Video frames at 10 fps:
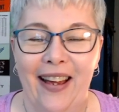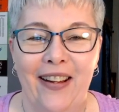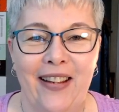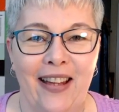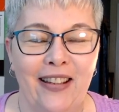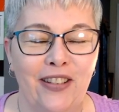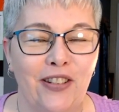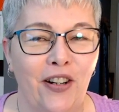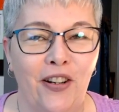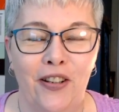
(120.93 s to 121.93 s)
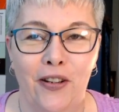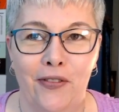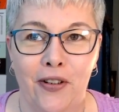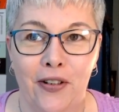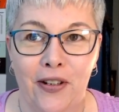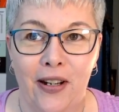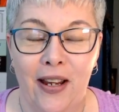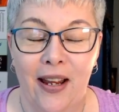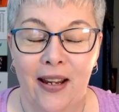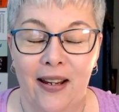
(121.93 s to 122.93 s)
Okay, let's start all over.
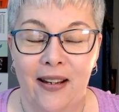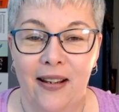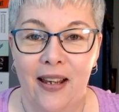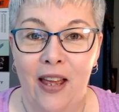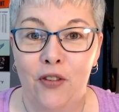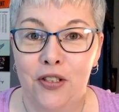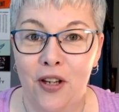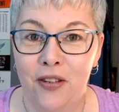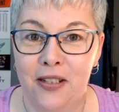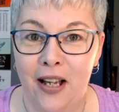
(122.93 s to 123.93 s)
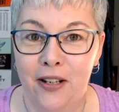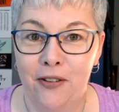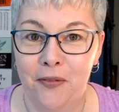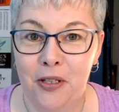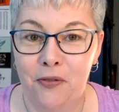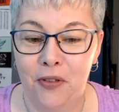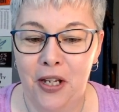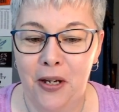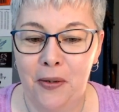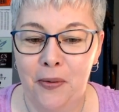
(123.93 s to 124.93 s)
If you saw the title of this
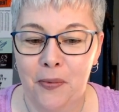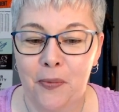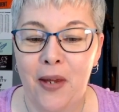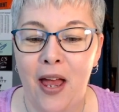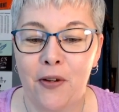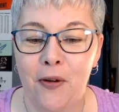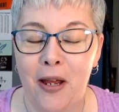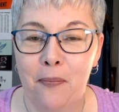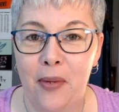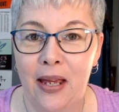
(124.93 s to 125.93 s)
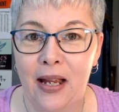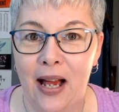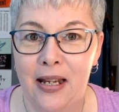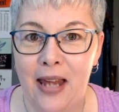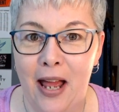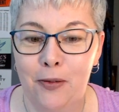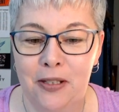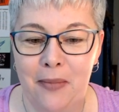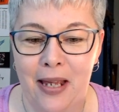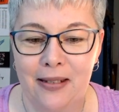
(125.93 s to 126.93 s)
video, we have a great big
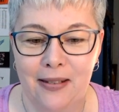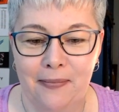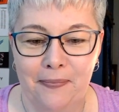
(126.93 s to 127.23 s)
announcement.